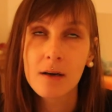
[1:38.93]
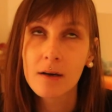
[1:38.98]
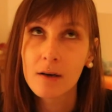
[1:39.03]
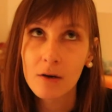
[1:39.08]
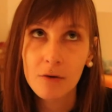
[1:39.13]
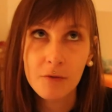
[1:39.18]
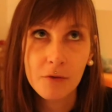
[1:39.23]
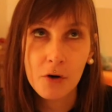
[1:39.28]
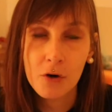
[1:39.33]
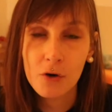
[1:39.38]

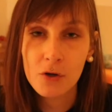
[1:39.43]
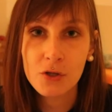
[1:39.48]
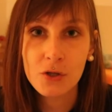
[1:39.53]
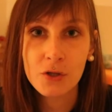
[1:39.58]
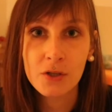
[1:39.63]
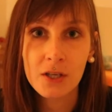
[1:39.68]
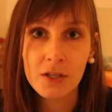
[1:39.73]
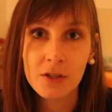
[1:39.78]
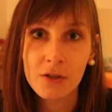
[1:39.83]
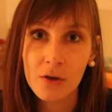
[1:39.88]
of course
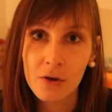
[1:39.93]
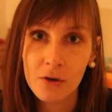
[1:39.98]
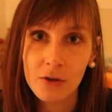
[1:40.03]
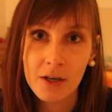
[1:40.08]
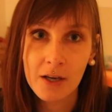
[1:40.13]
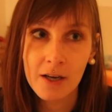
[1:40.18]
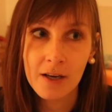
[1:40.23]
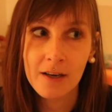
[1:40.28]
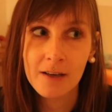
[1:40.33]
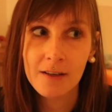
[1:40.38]
you're not
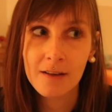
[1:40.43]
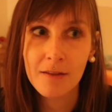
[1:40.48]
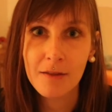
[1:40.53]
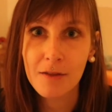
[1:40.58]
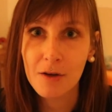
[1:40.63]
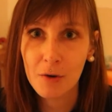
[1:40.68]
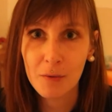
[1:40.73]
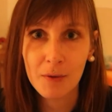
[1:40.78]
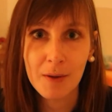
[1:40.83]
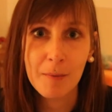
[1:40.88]
gonna
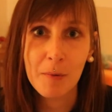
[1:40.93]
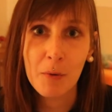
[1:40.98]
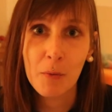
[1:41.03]
throw them